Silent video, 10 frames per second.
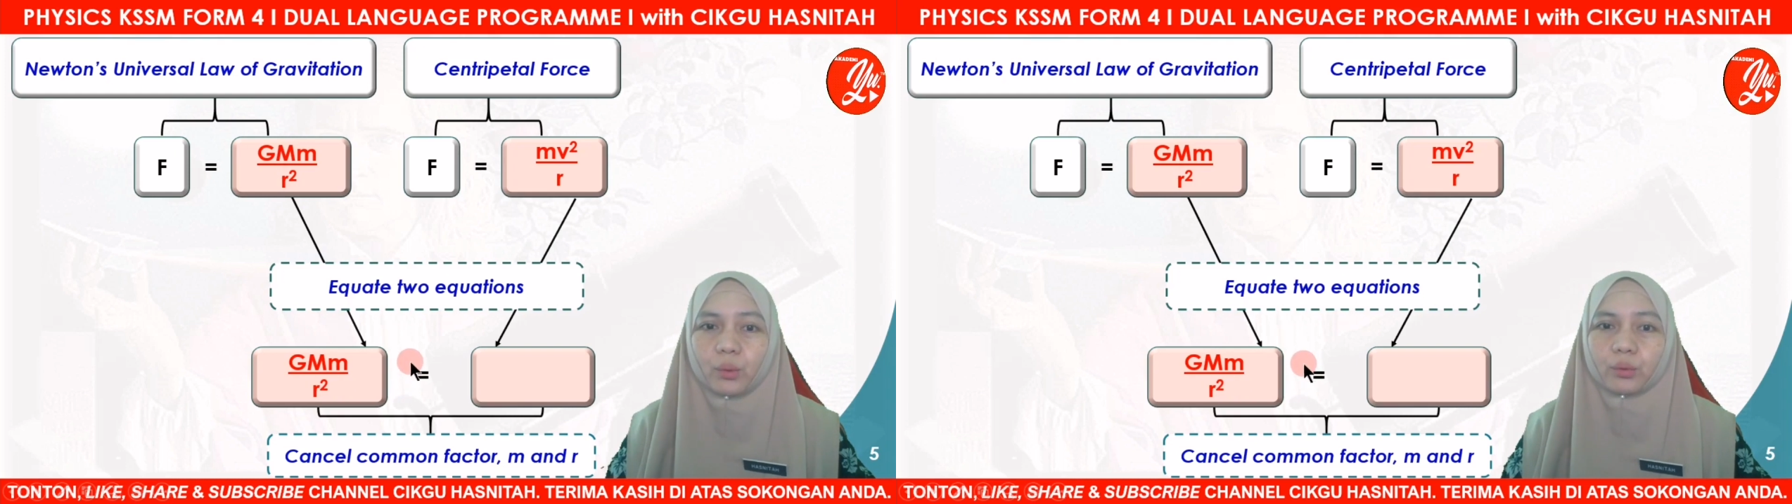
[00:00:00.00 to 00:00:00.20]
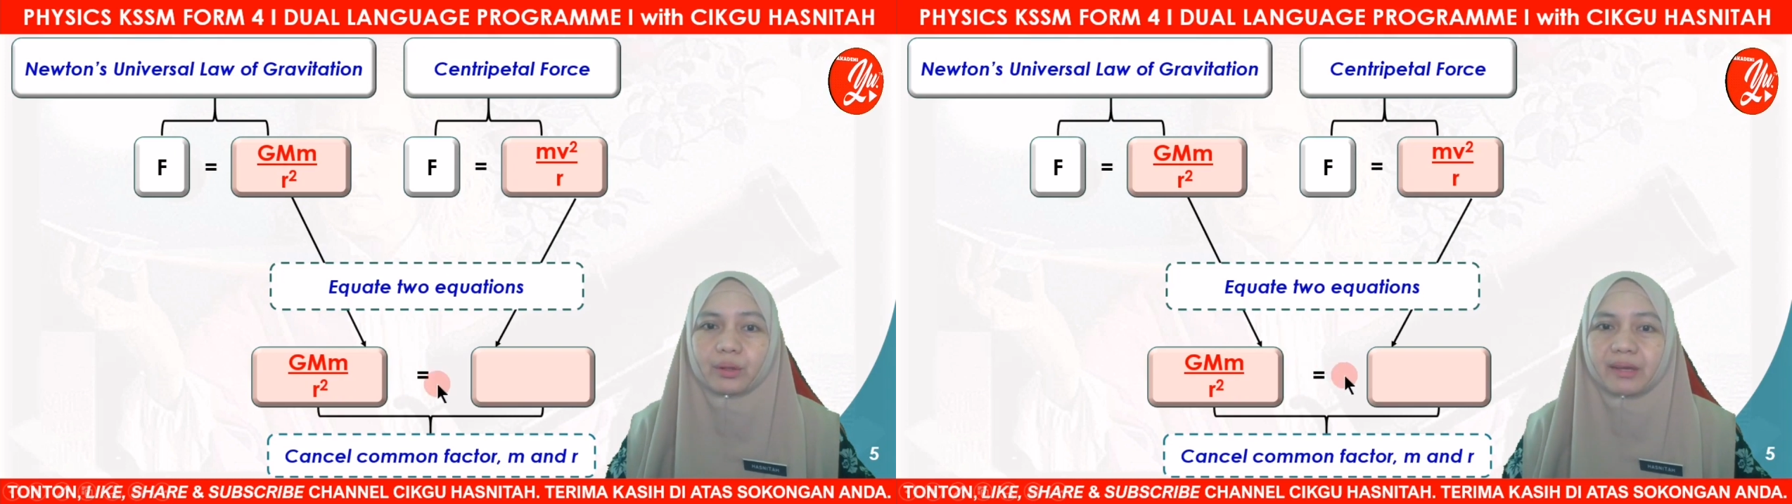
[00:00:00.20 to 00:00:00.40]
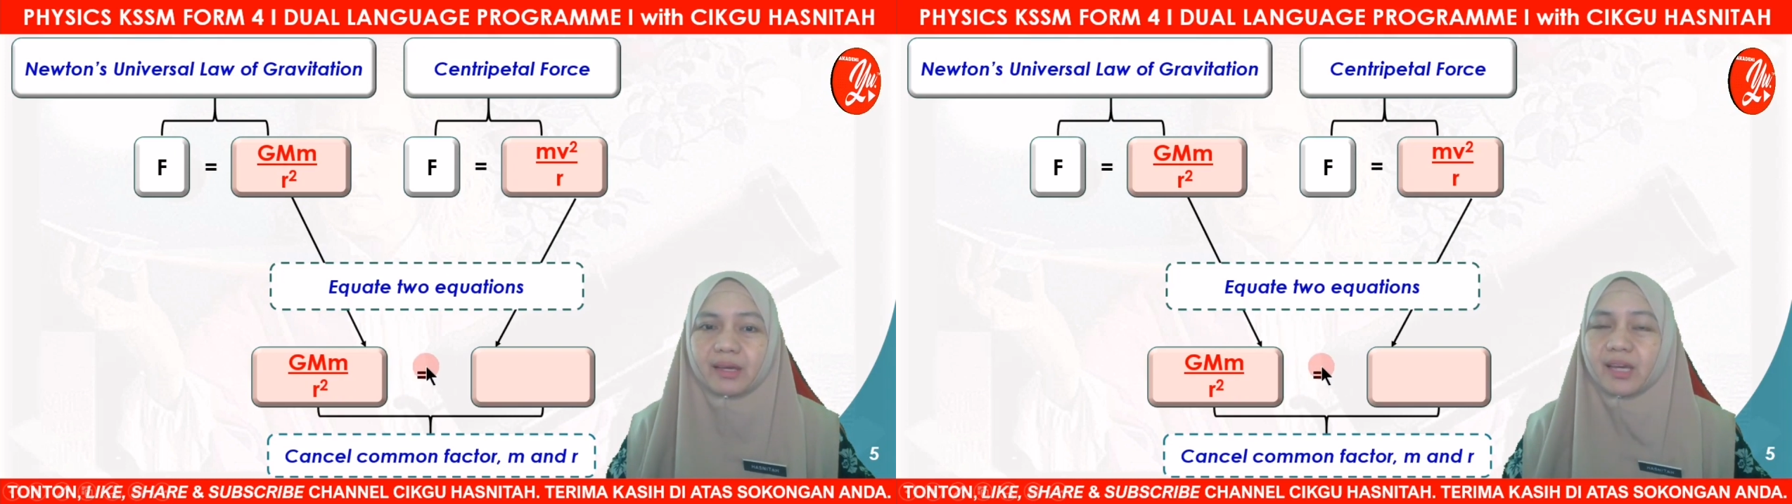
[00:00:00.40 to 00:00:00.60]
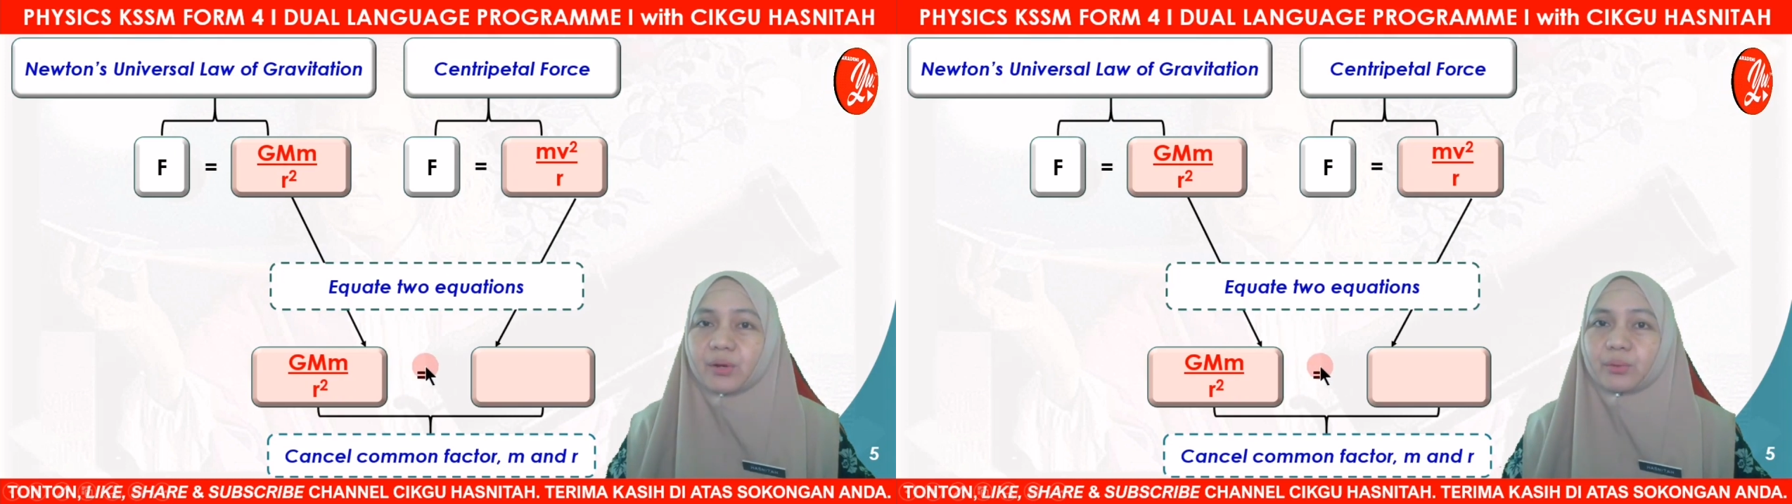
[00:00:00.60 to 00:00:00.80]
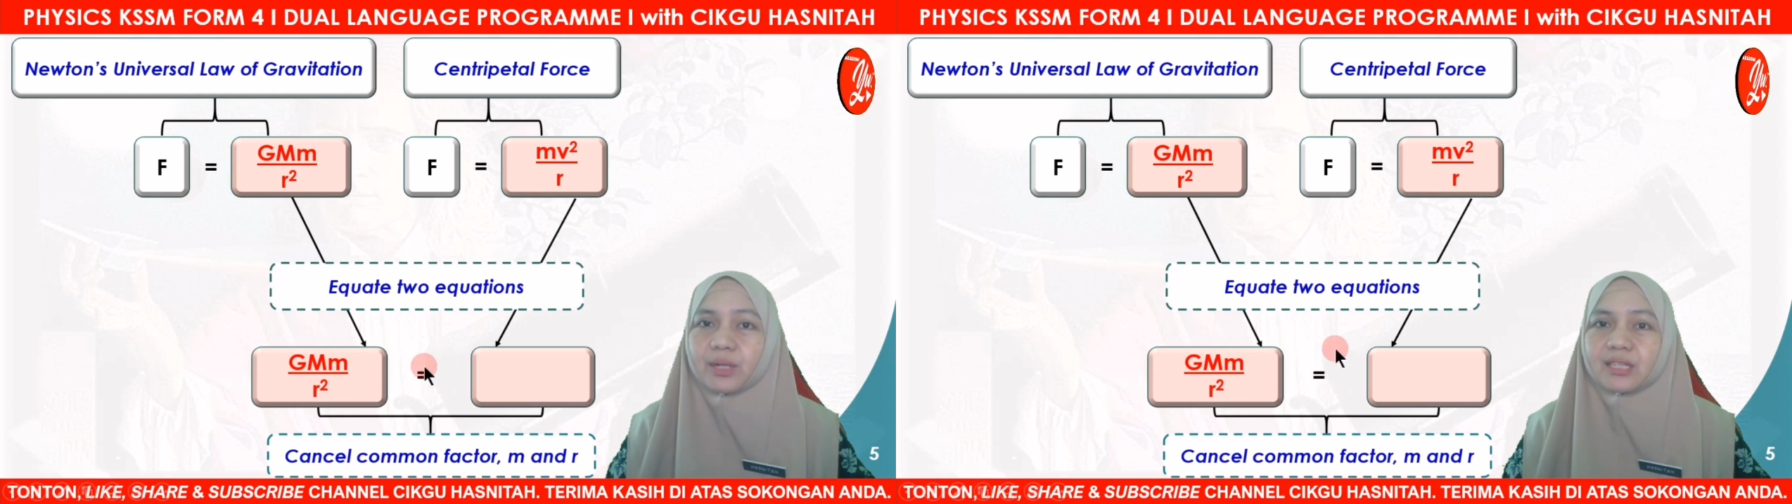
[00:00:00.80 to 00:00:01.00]
will be
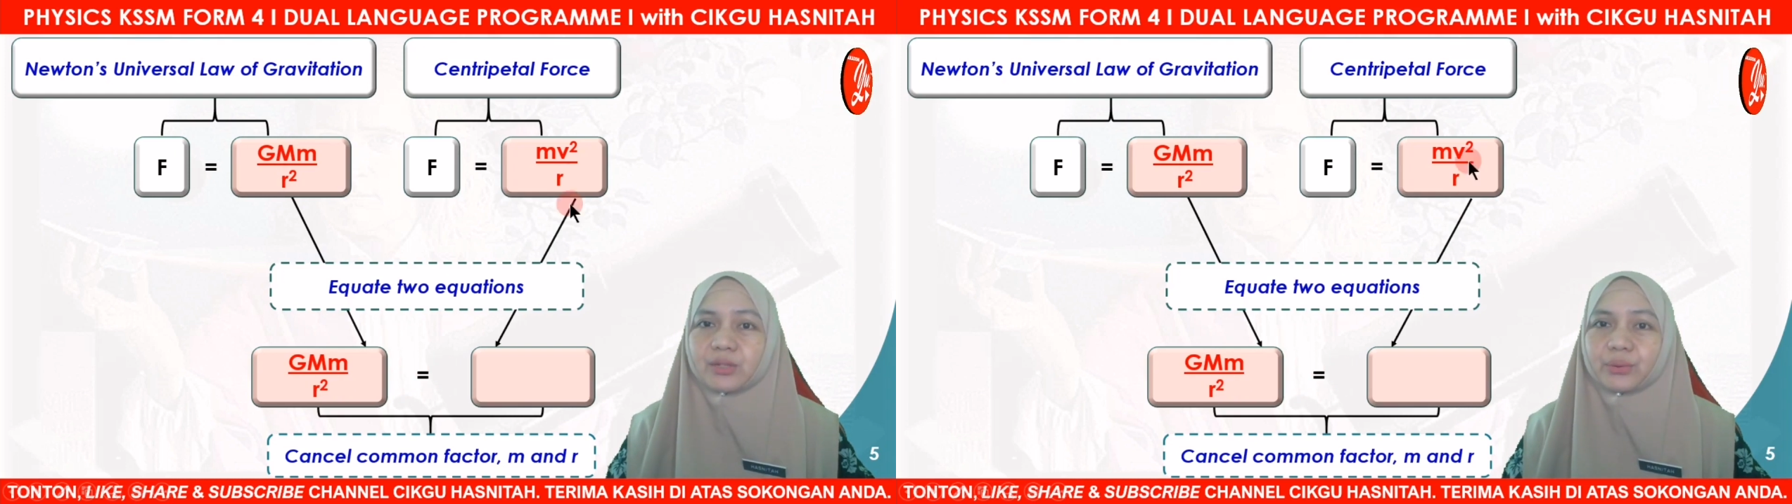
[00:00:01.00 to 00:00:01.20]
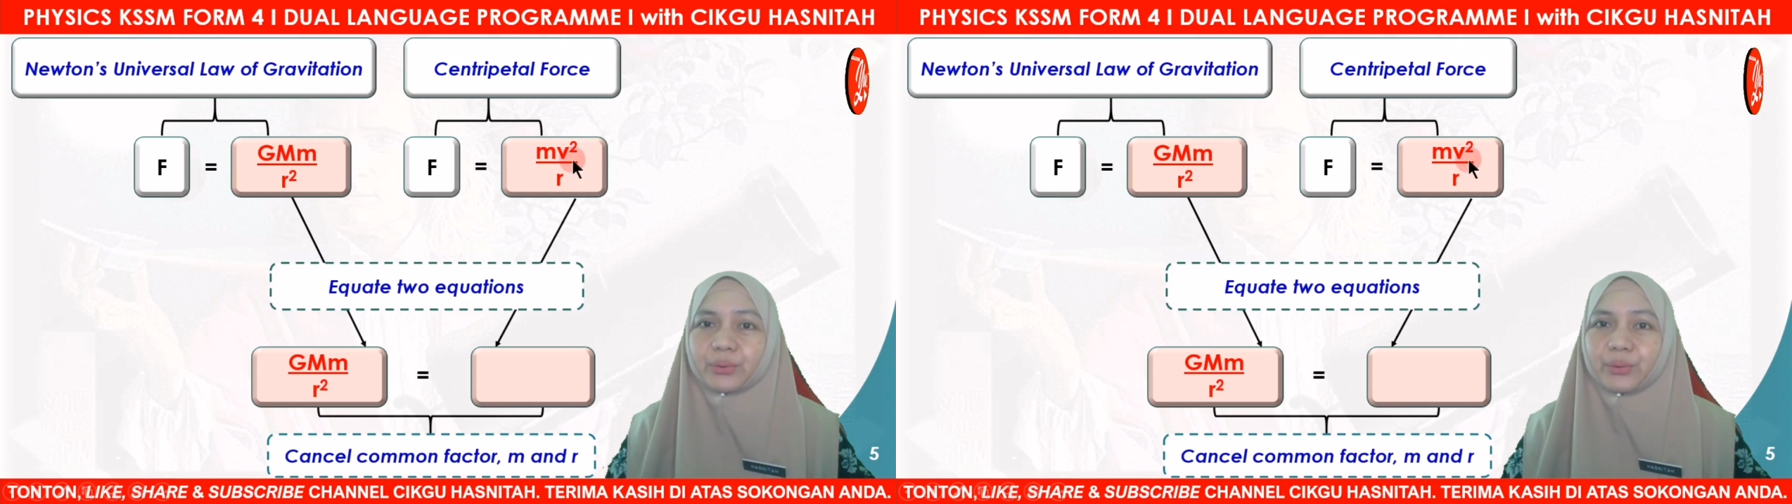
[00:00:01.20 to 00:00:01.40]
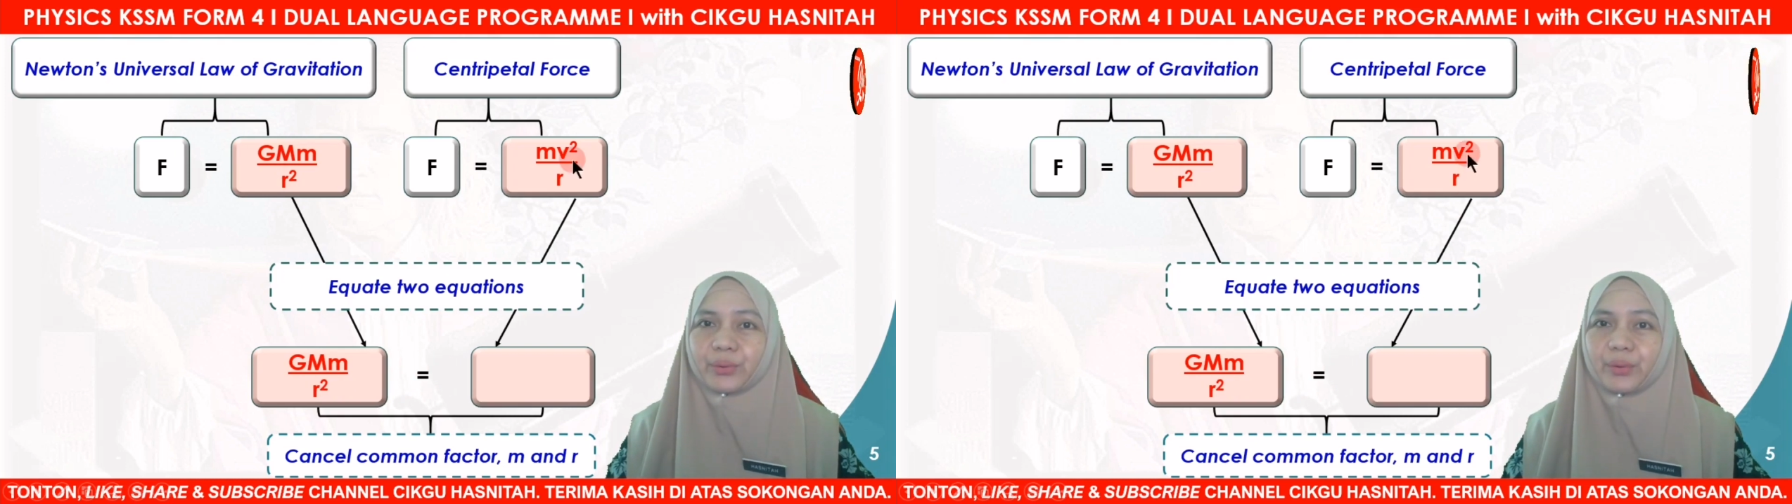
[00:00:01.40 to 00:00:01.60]
equal to